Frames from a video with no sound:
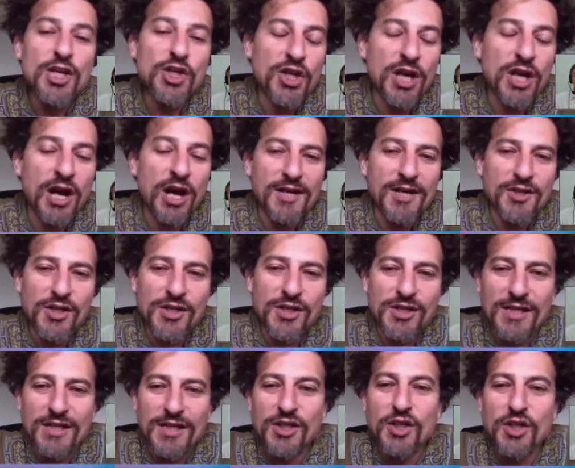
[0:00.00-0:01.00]
Each
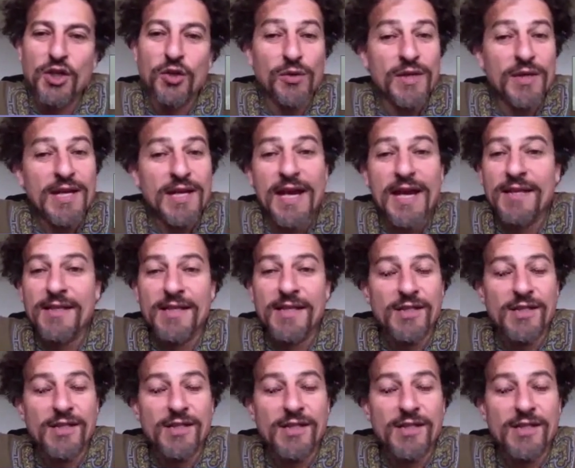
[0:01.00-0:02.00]
consciousness
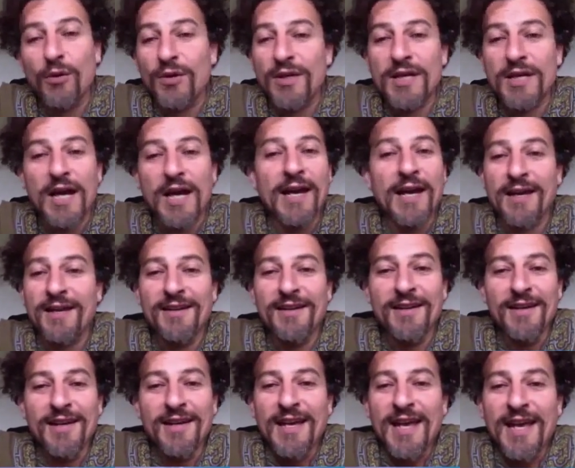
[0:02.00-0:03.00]
creates its own
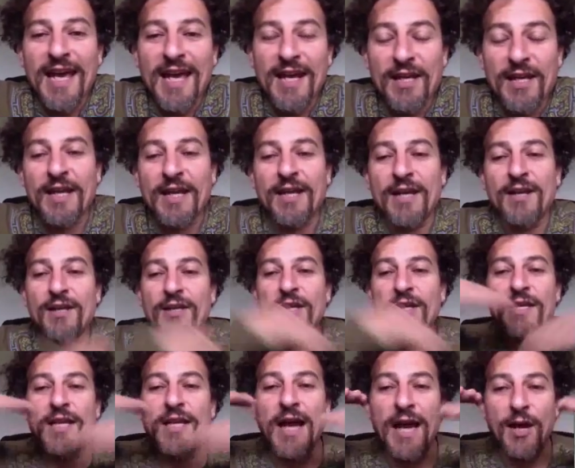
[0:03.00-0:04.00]
diet.
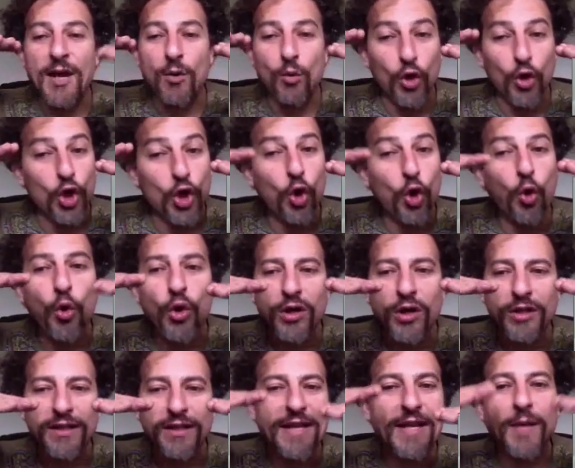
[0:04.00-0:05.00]
And the diet will
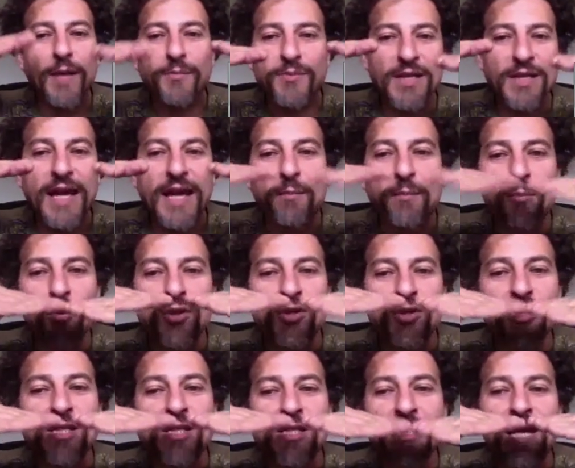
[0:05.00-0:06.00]
correlate up to
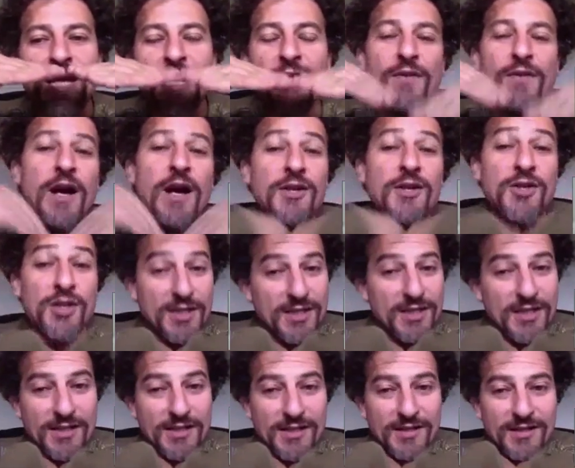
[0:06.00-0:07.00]
that person's state of
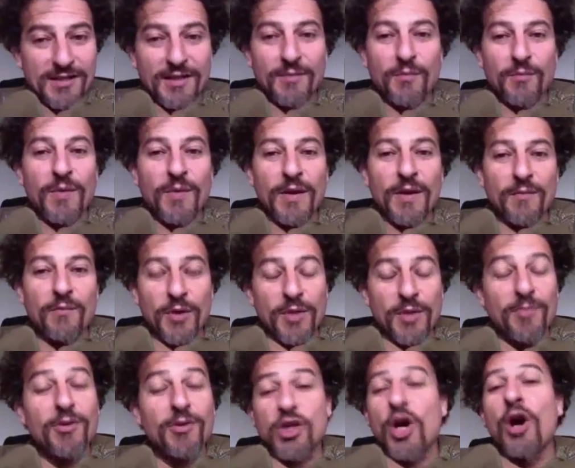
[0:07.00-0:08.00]
consciousness, and
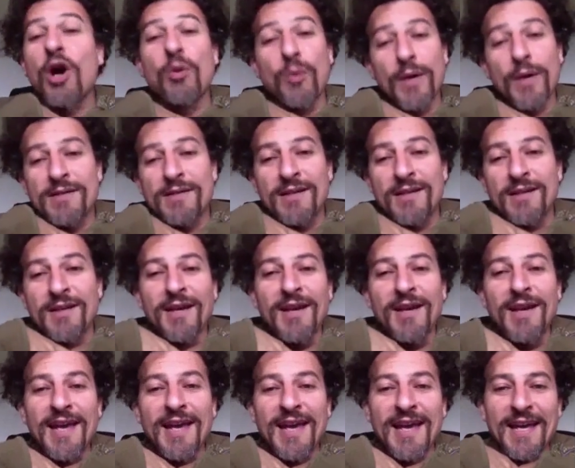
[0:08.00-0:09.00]
pretty much
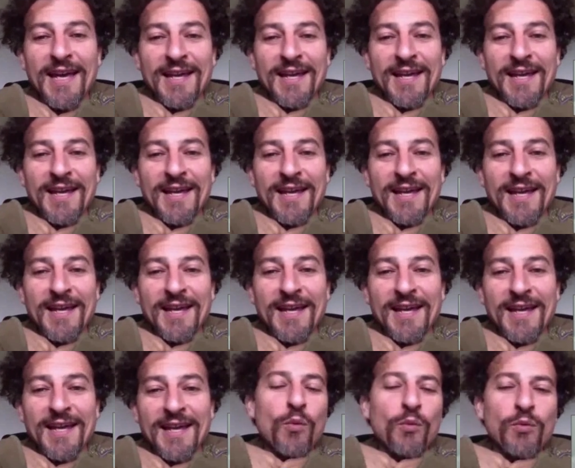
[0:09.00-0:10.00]
always. And
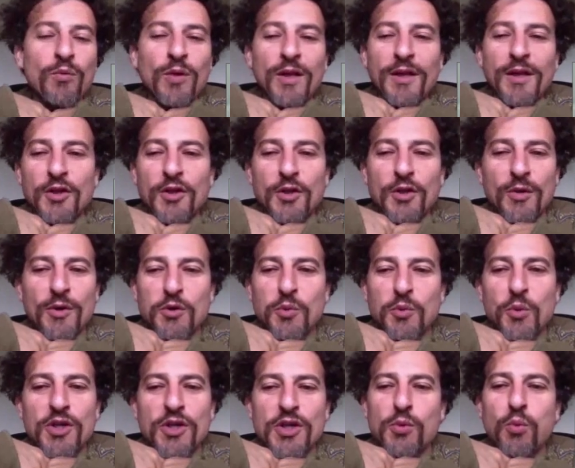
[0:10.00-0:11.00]
what we really are
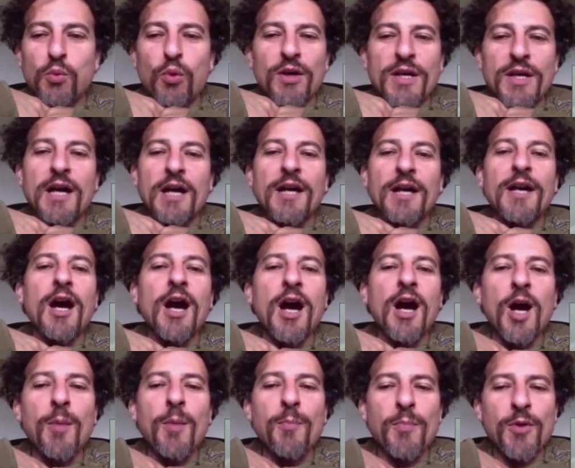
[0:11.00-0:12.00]
doing is we're just working
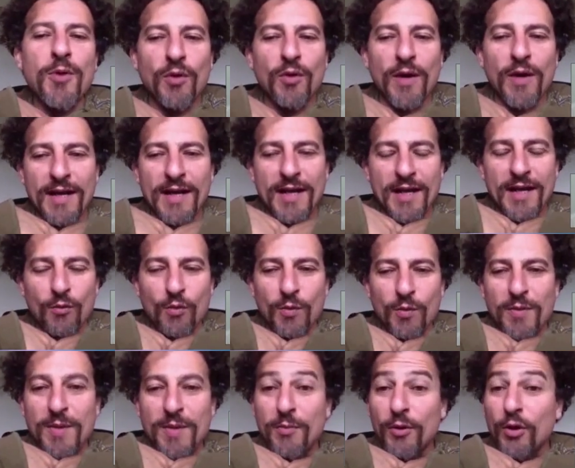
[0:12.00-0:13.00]
on
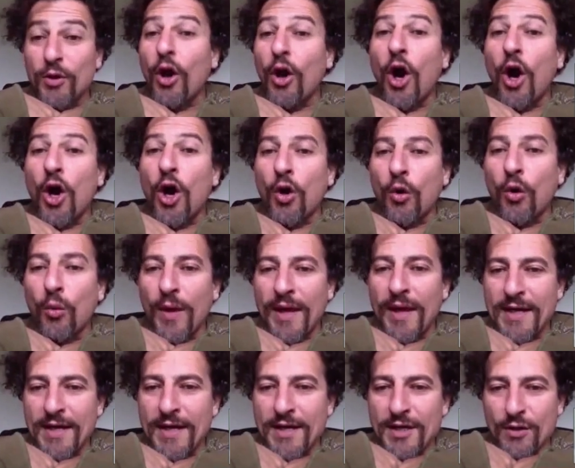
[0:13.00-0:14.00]
upgrading what people are
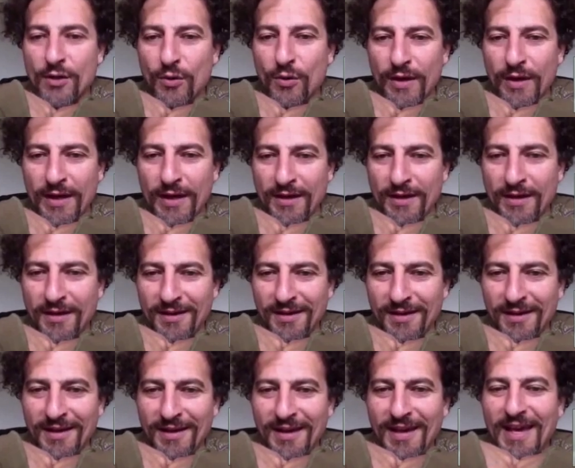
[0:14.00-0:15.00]
already doing